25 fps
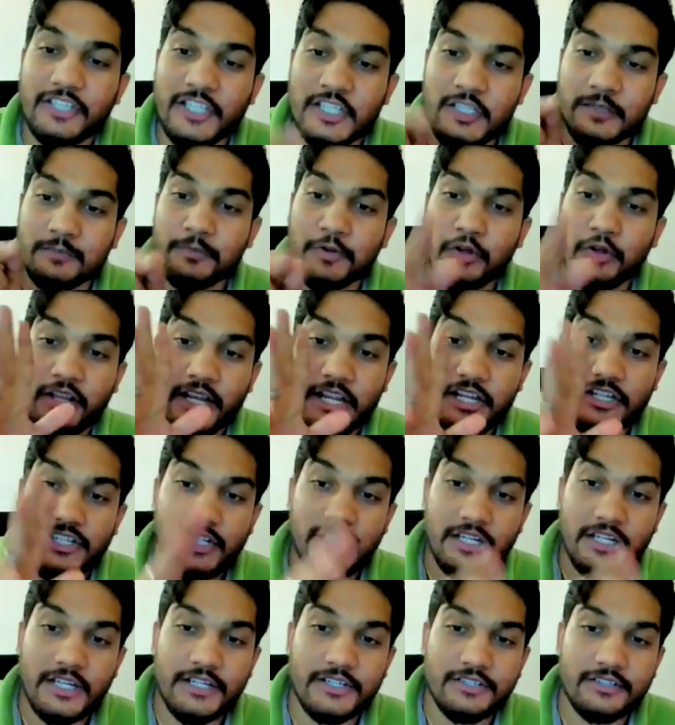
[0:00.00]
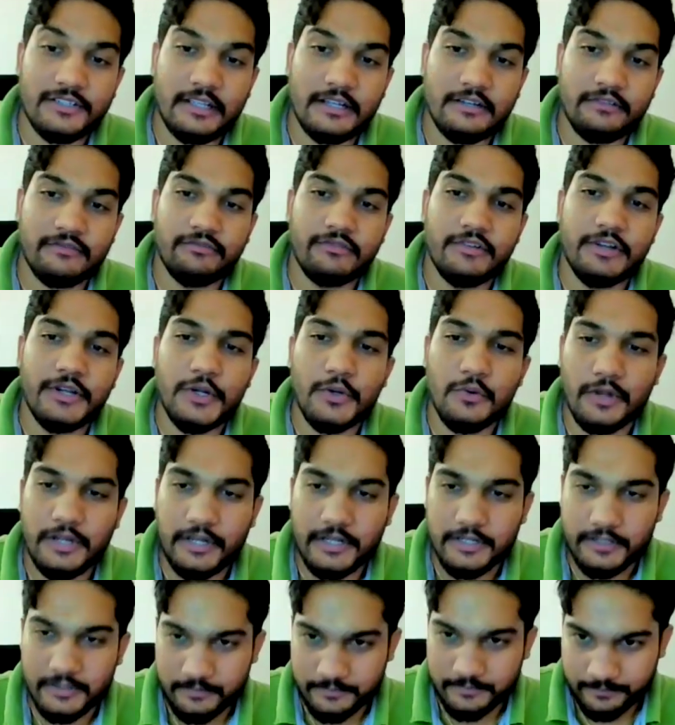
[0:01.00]
this progression itself will do
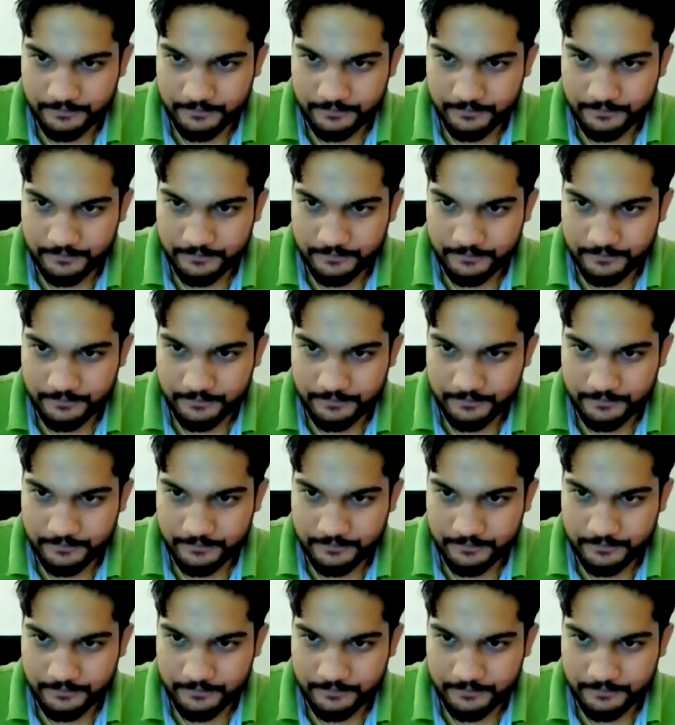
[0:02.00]
it.